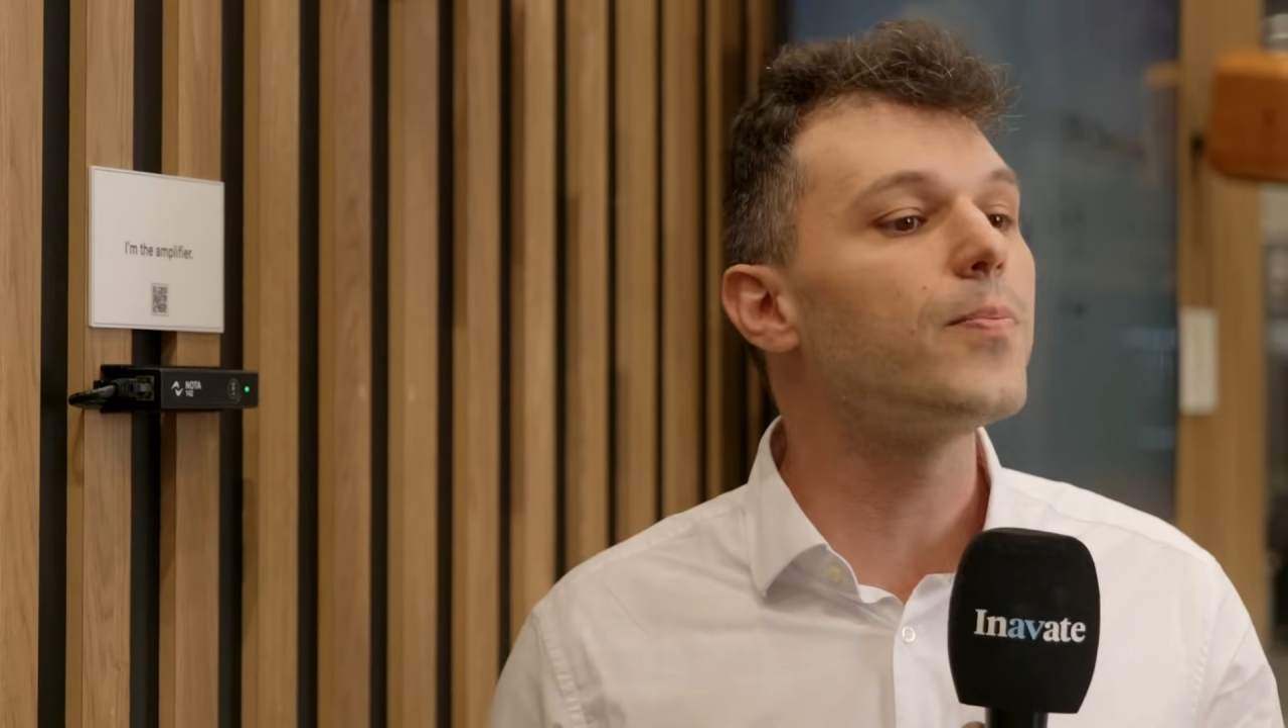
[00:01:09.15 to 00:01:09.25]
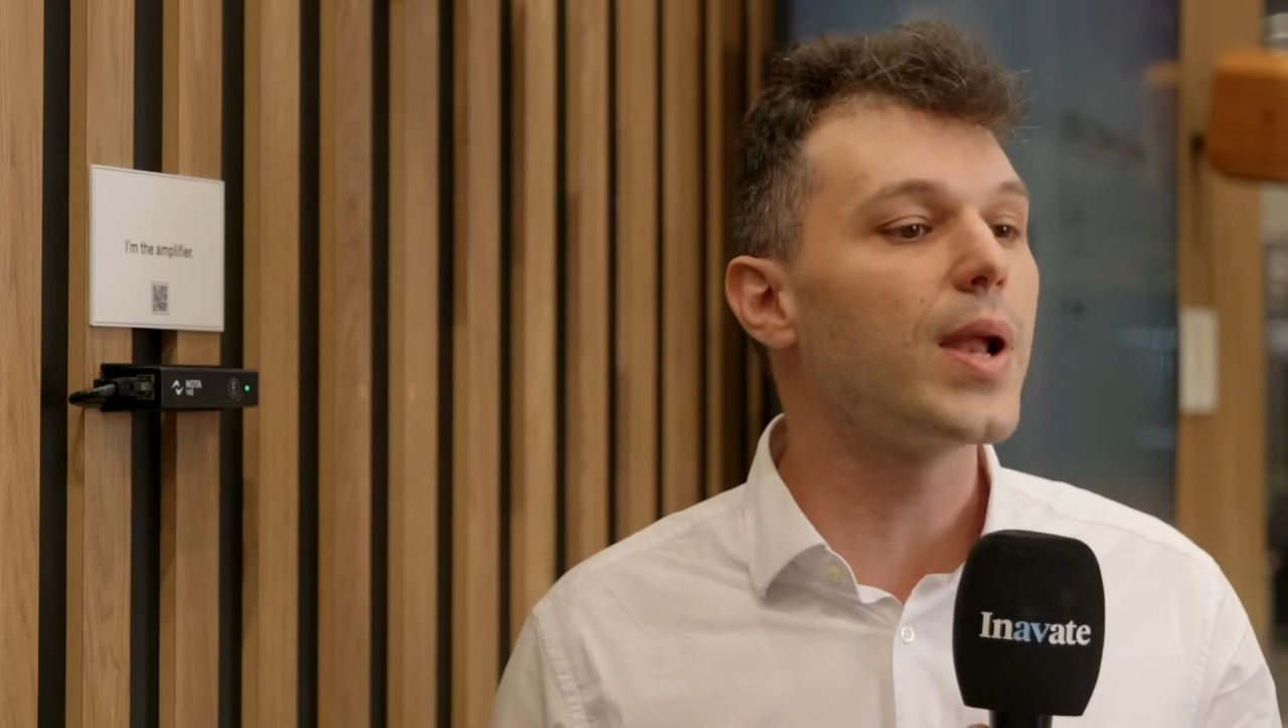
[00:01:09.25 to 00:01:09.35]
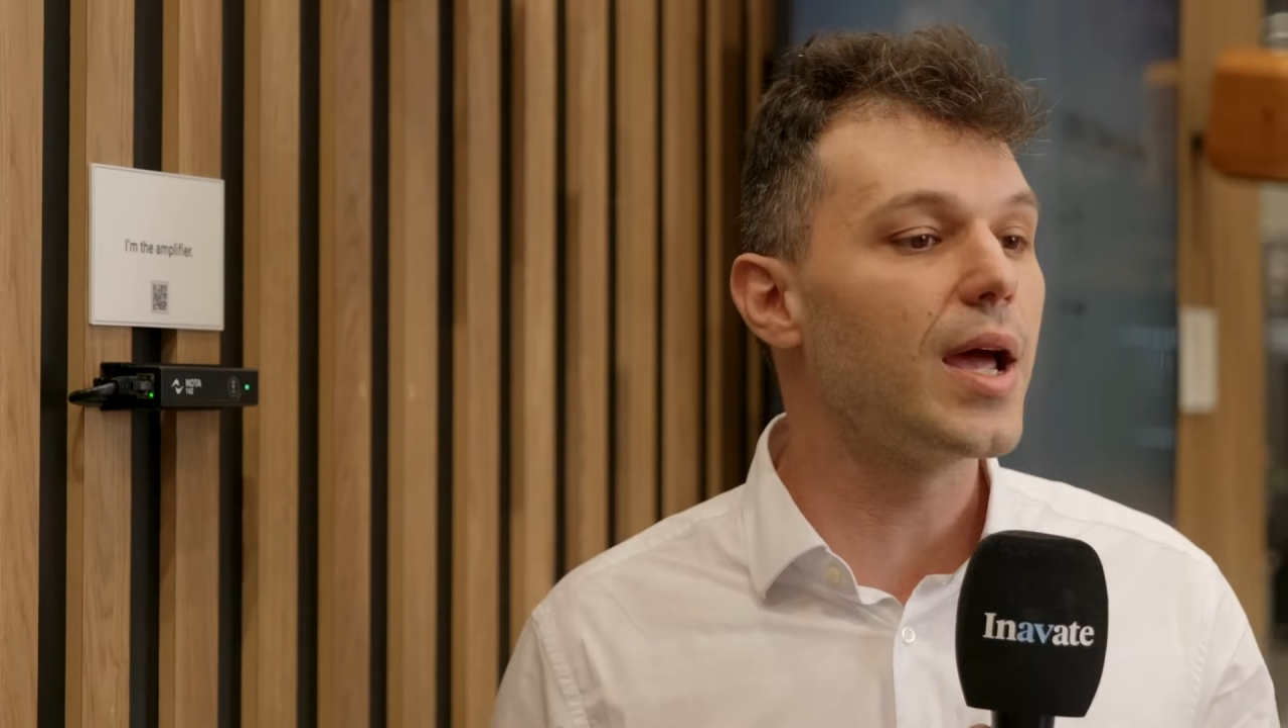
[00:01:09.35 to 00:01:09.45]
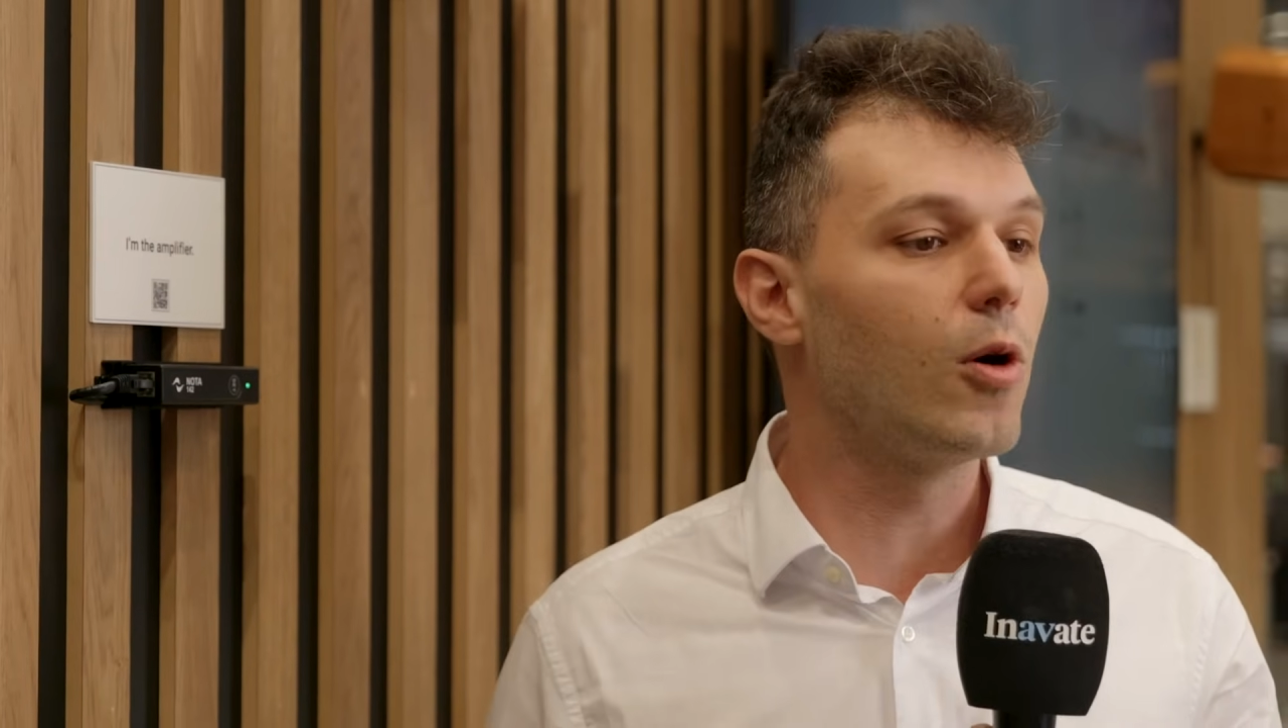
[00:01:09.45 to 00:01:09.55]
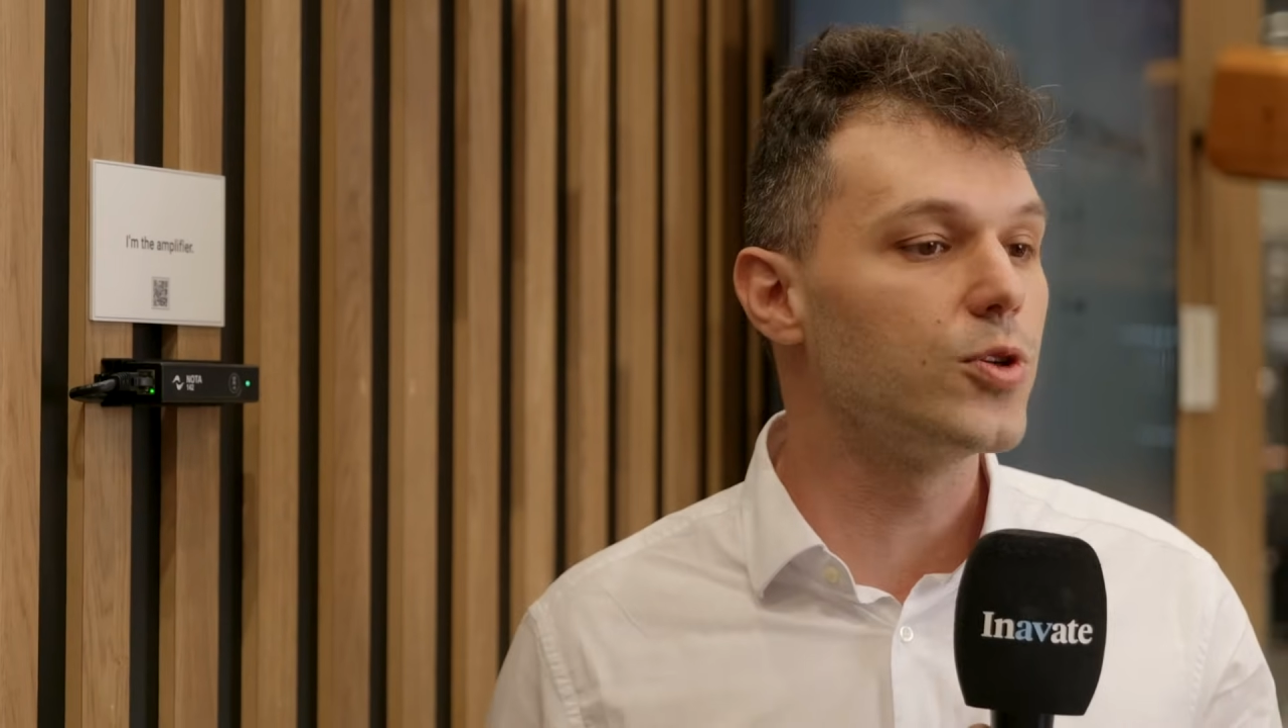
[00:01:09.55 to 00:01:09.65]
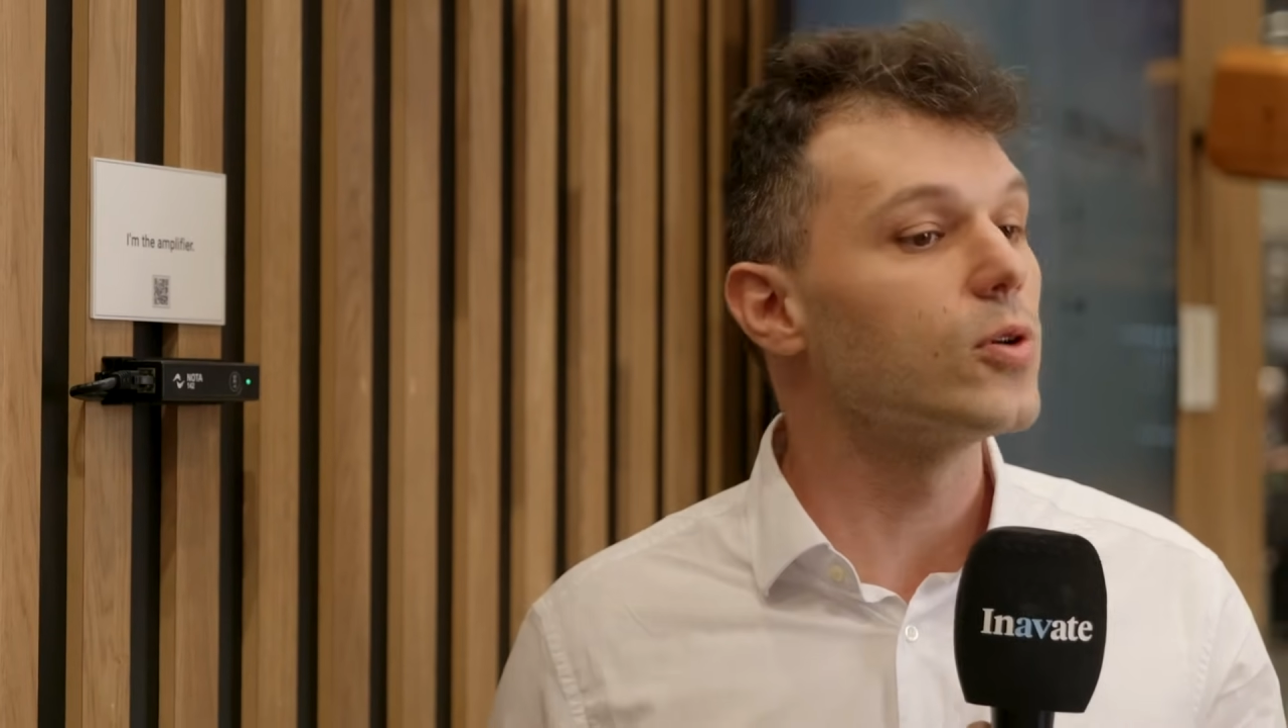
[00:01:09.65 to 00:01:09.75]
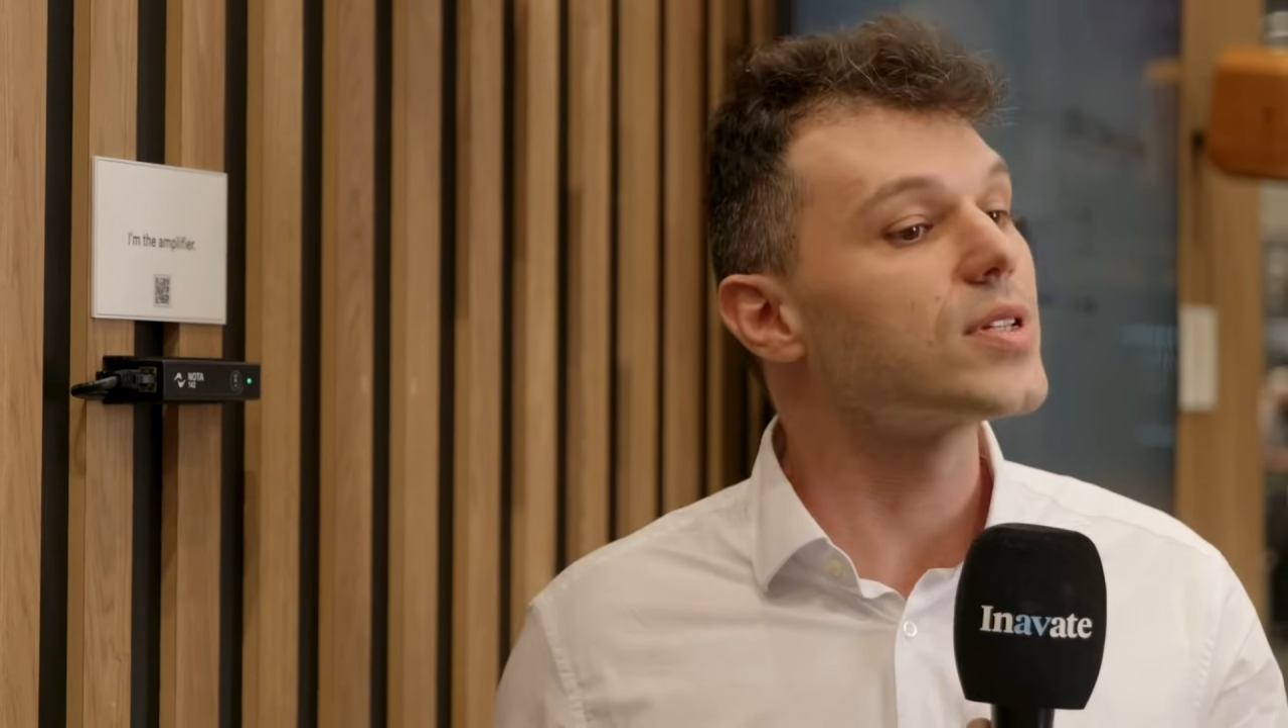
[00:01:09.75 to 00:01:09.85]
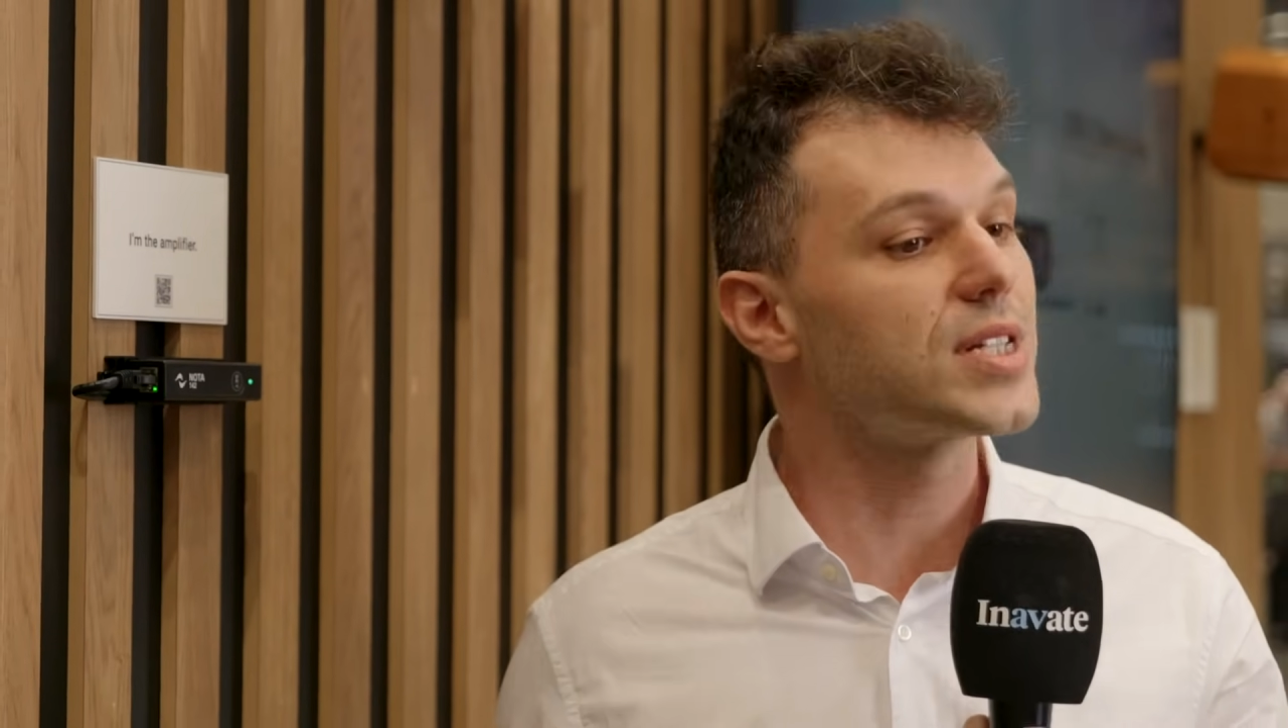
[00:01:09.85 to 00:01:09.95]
play audio